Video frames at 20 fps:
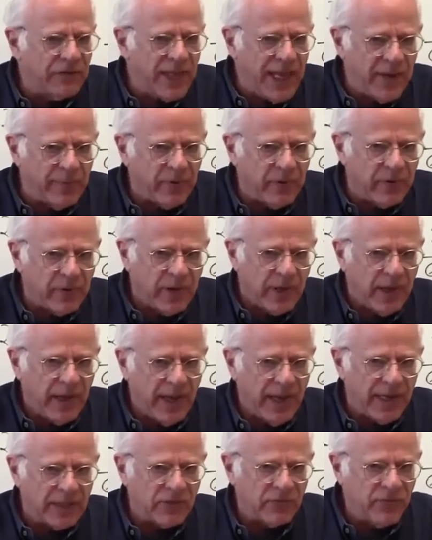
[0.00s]
of labor
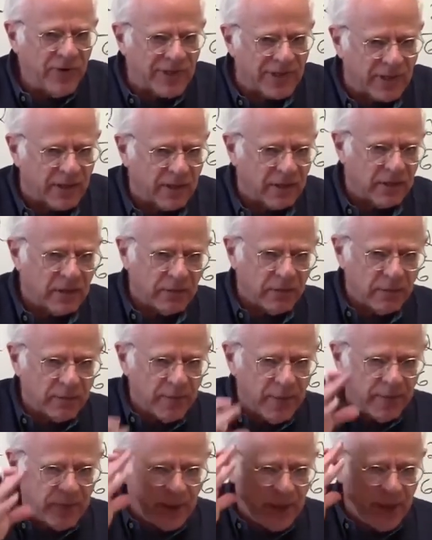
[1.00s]
has risen.
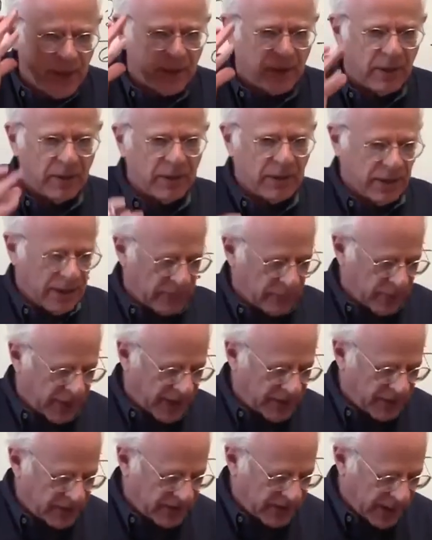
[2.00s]
Remember again
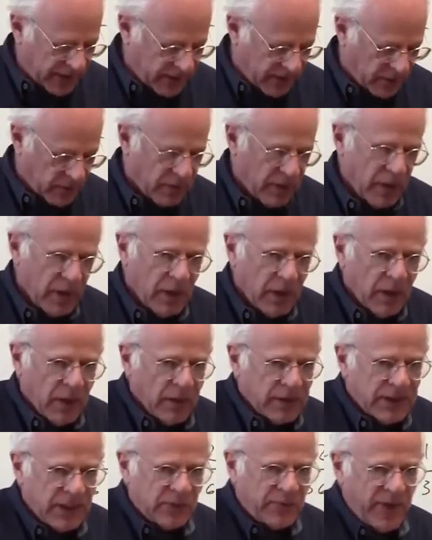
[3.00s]
what I just said to you.
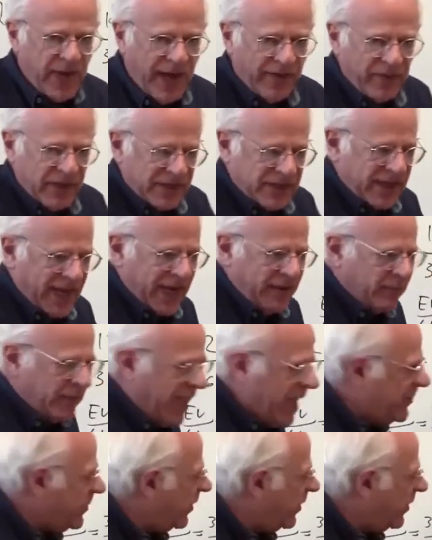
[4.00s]
Since we have the same